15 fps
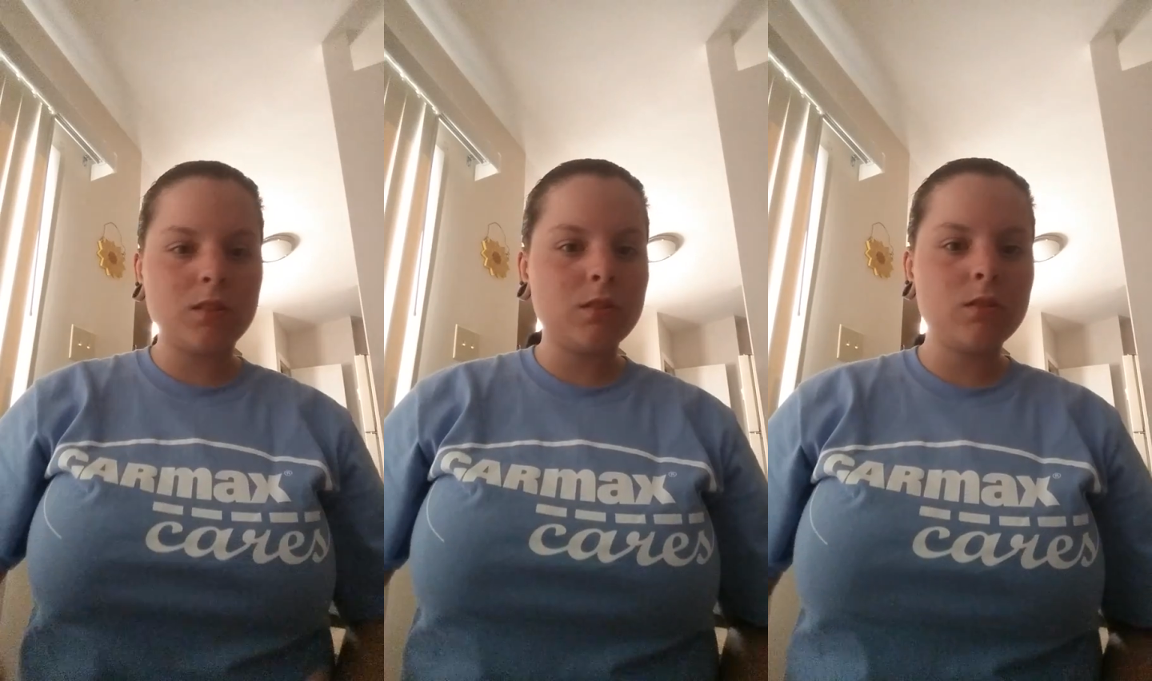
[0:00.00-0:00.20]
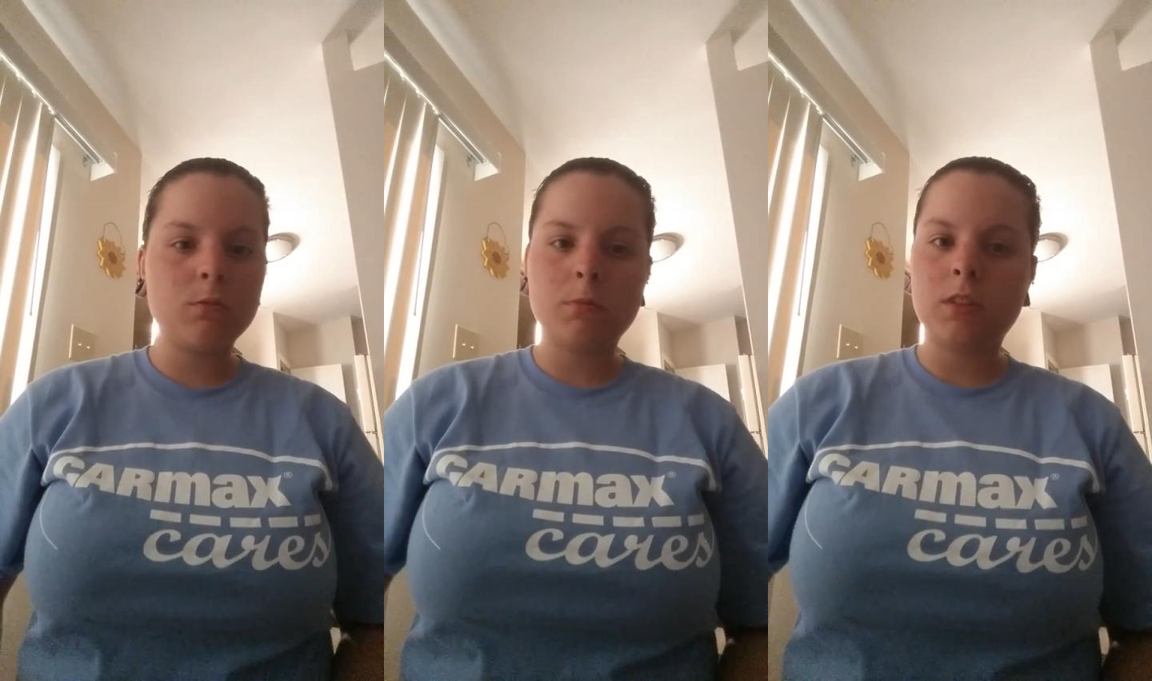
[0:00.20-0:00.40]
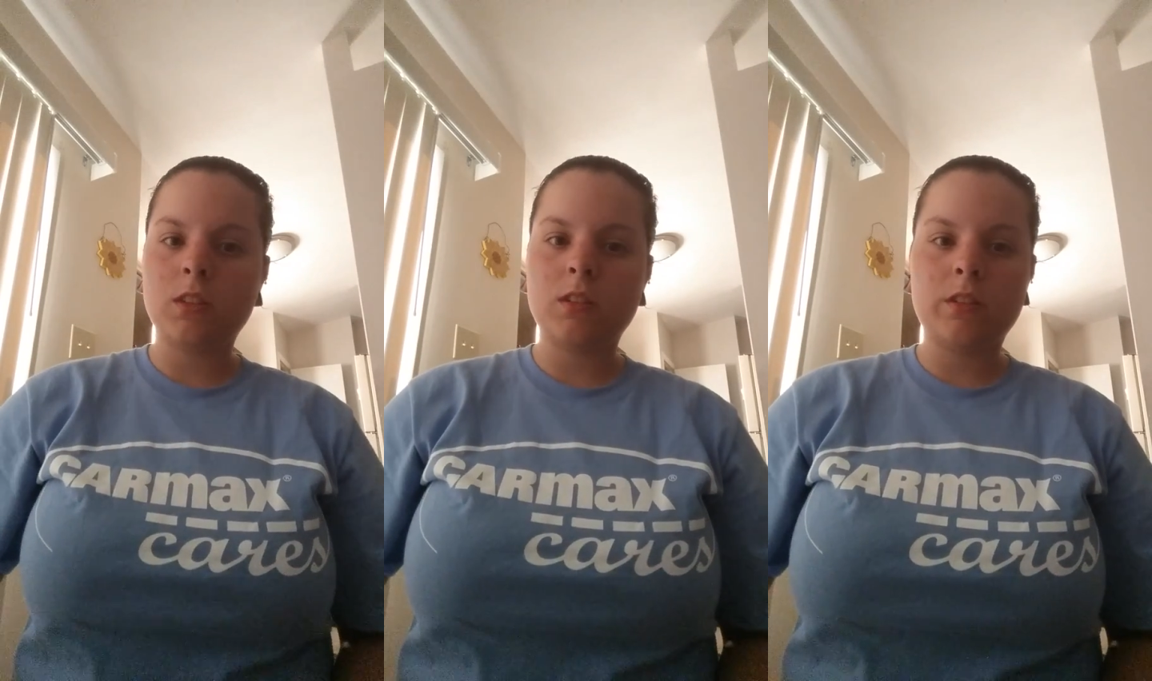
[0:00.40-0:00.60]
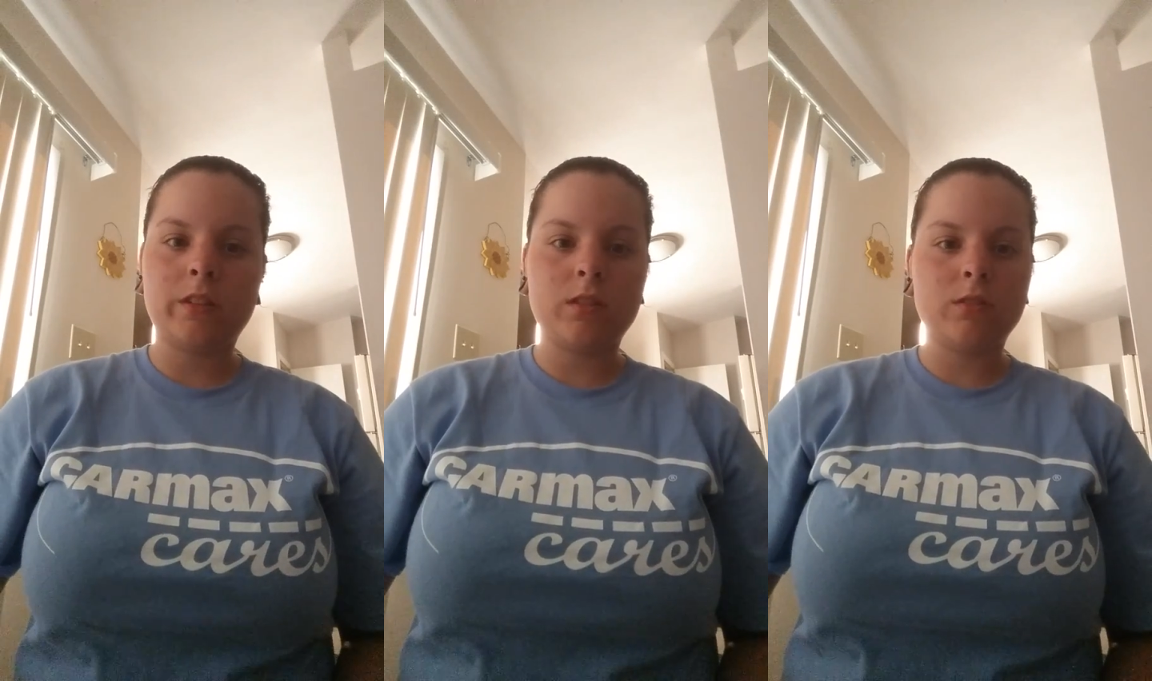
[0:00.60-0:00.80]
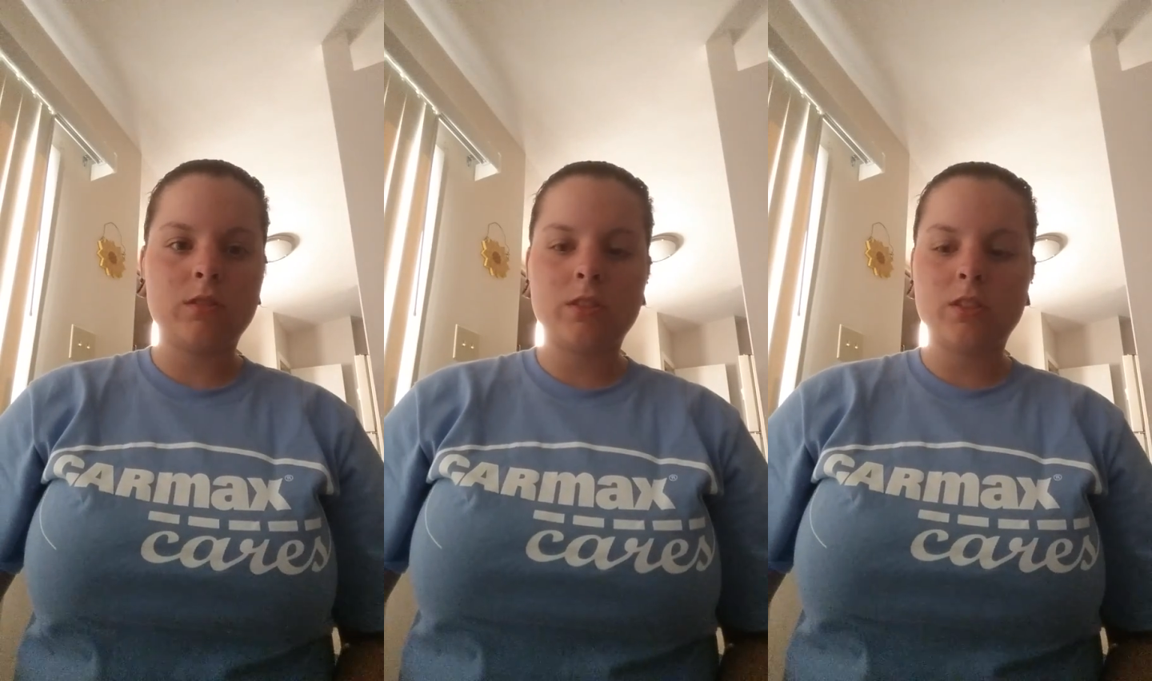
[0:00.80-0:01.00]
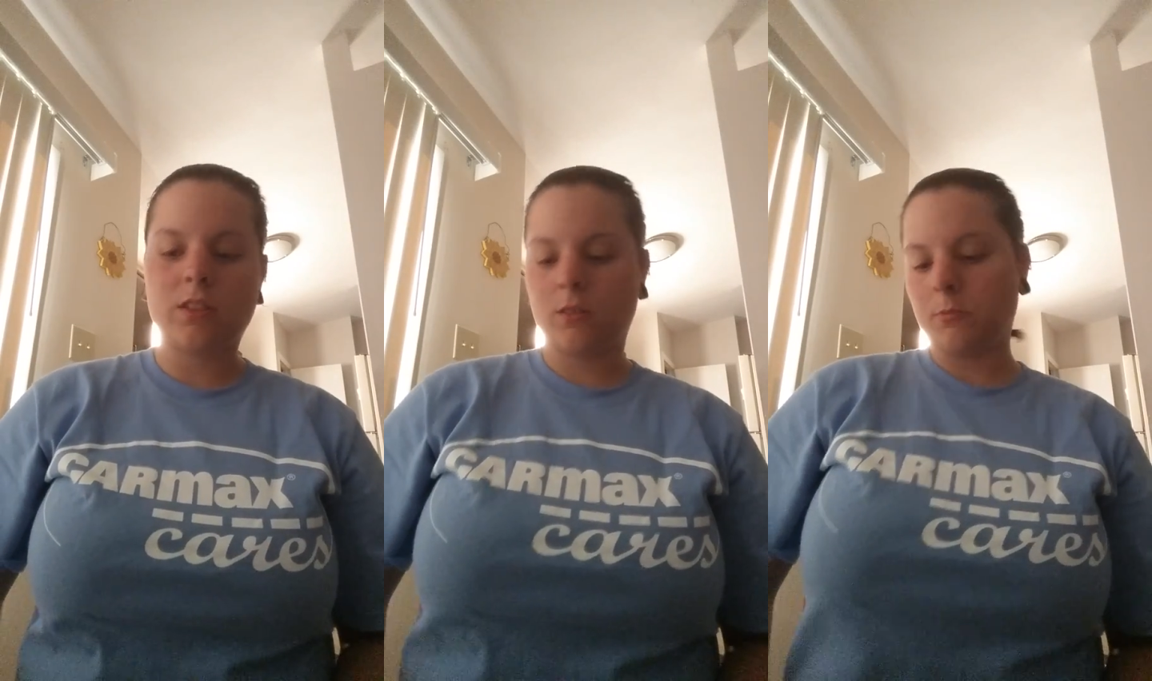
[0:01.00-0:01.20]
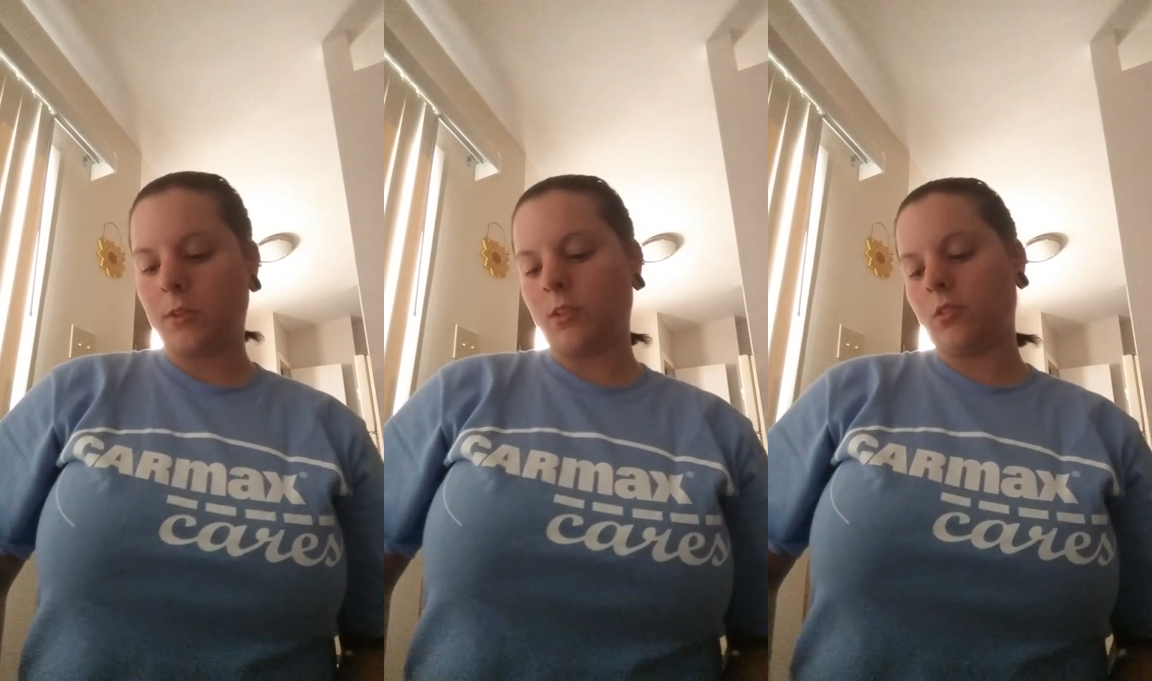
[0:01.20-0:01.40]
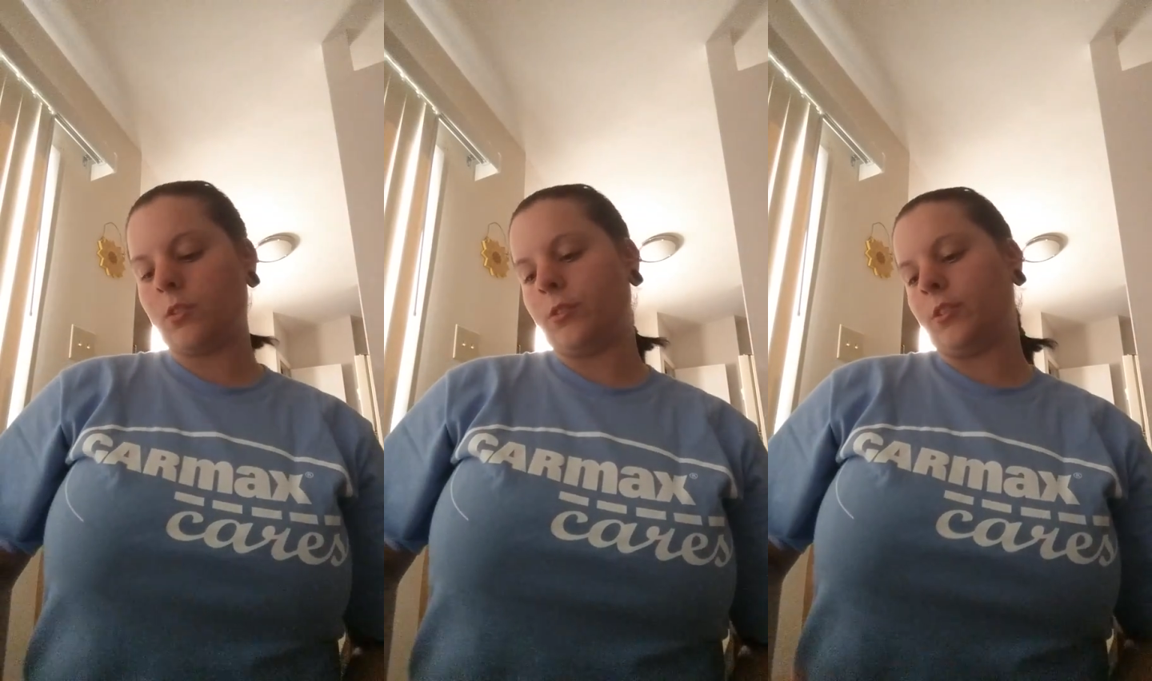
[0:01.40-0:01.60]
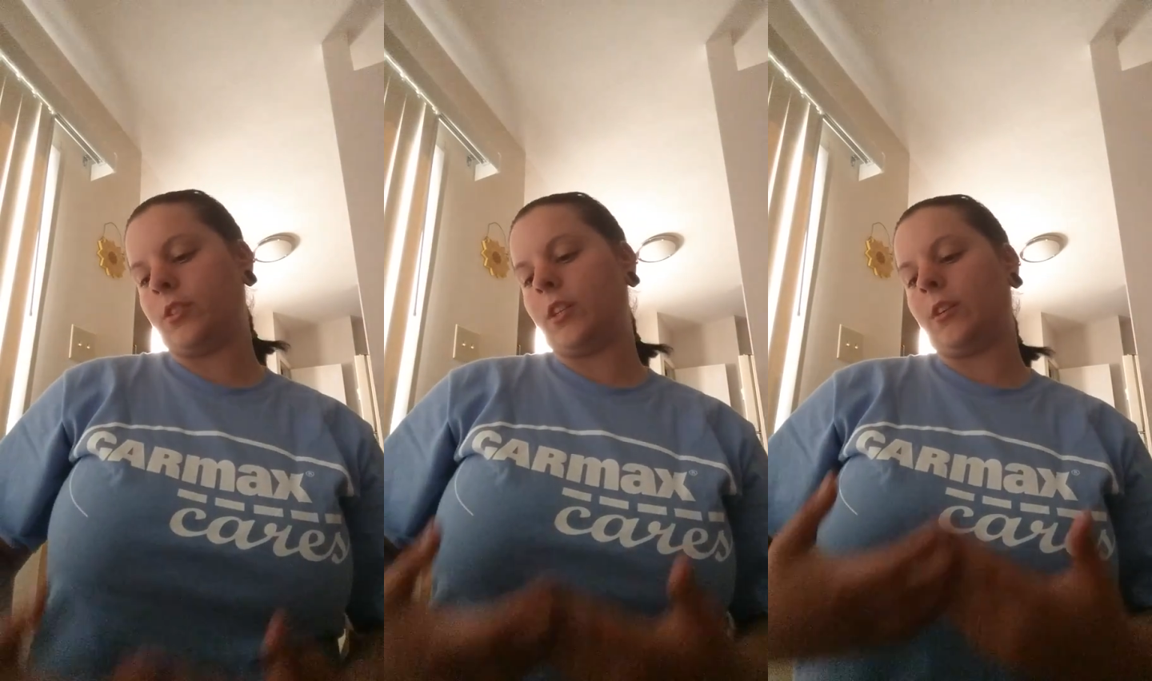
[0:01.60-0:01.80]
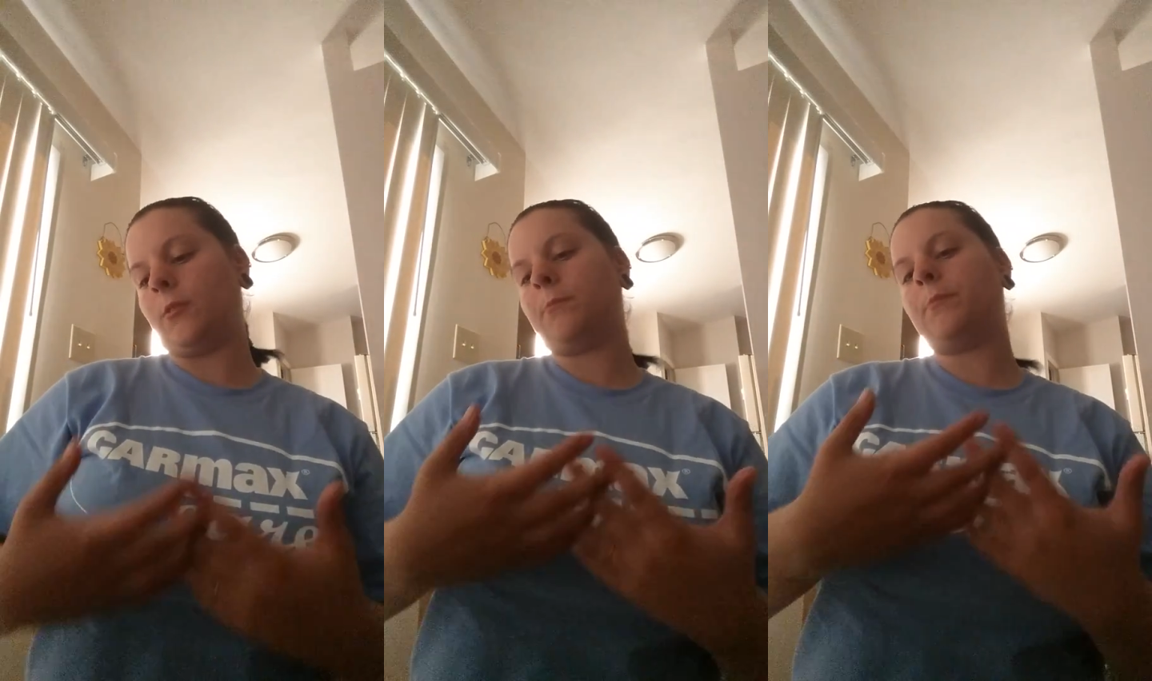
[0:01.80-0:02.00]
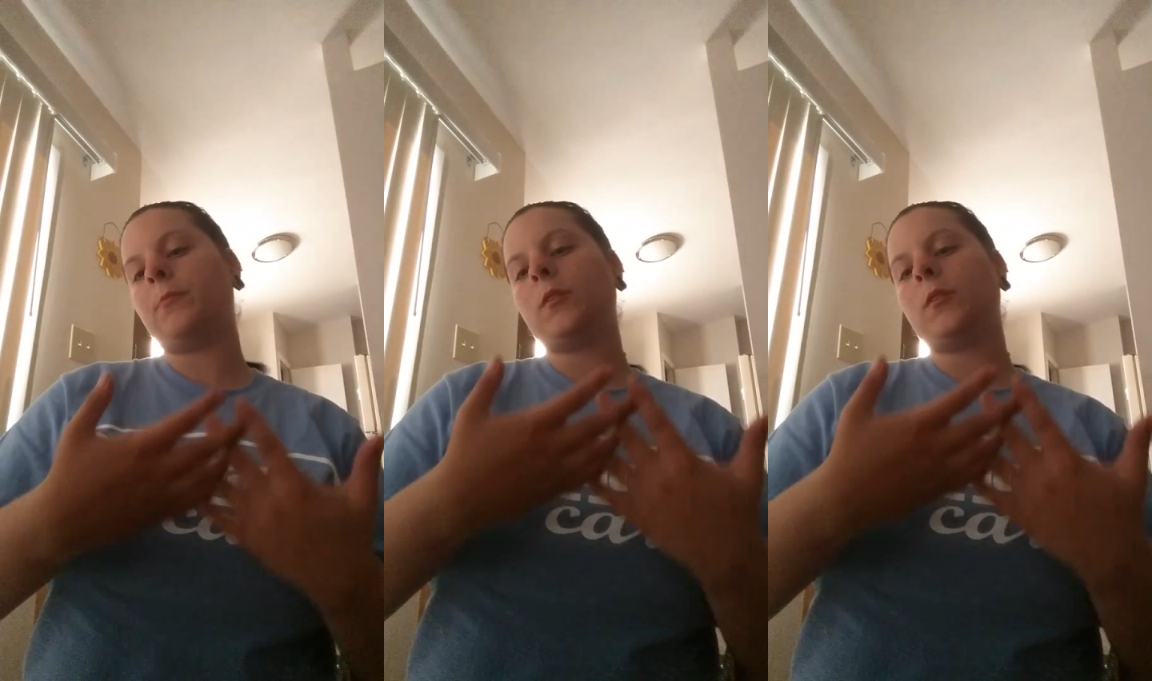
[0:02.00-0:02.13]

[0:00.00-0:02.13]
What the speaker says: can completely understand about colored hair.